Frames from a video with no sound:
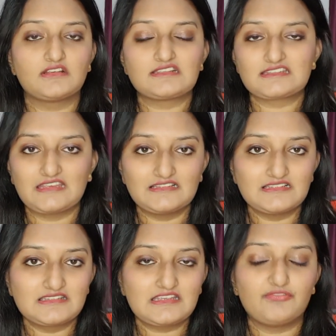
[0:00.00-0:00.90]

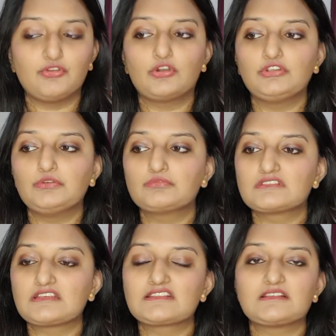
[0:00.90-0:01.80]
skills, if you are
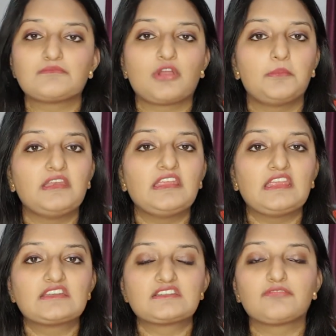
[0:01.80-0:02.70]
using some
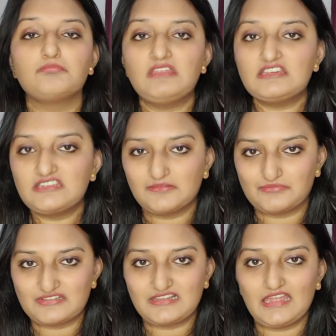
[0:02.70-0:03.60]
communicative
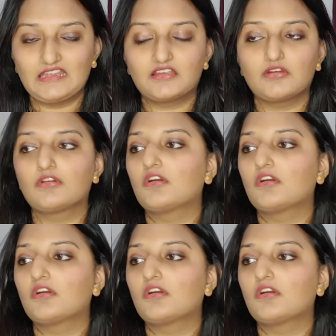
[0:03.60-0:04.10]
mediums like